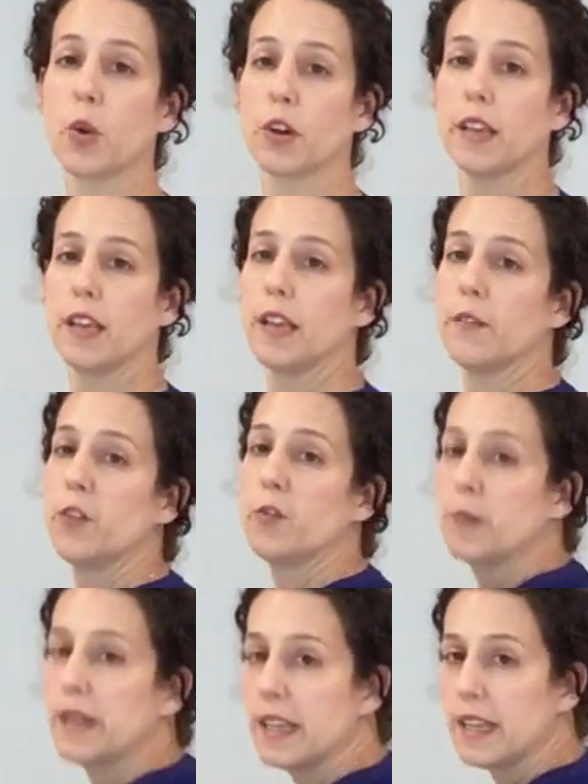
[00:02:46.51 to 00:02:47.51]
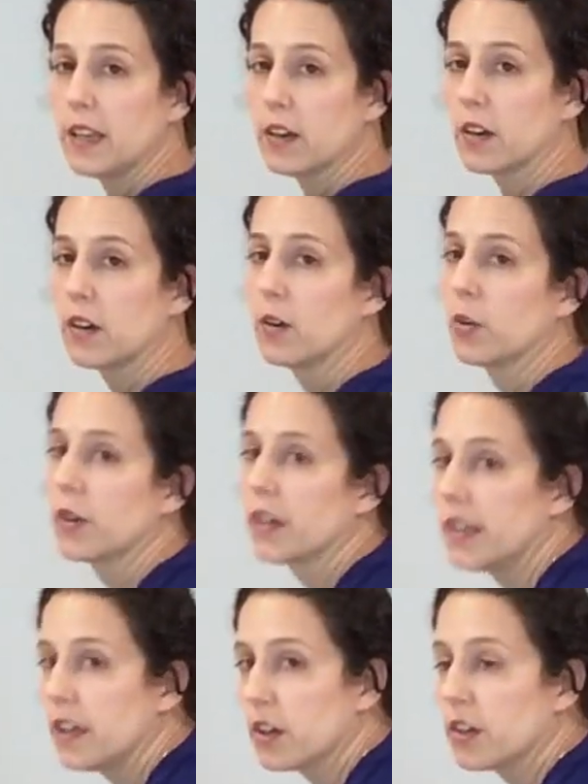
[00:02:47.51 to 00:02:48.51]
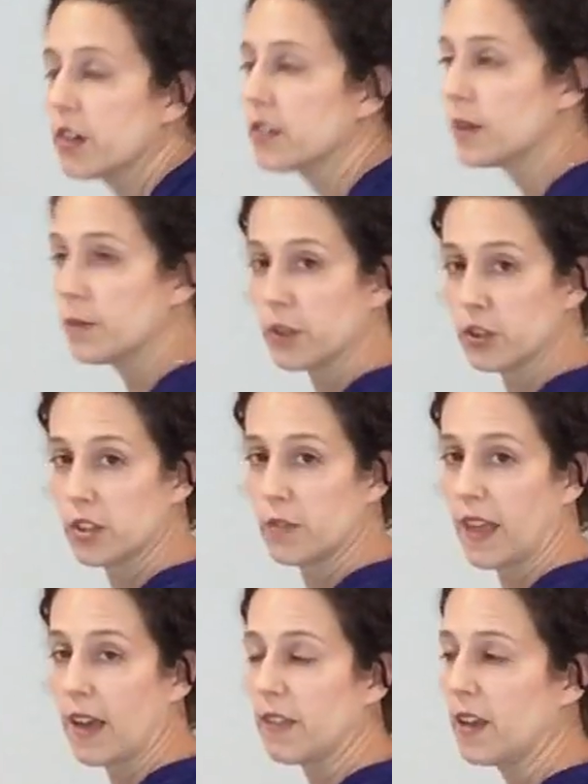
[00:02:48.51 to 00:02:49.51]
working if you've been here or some version of that.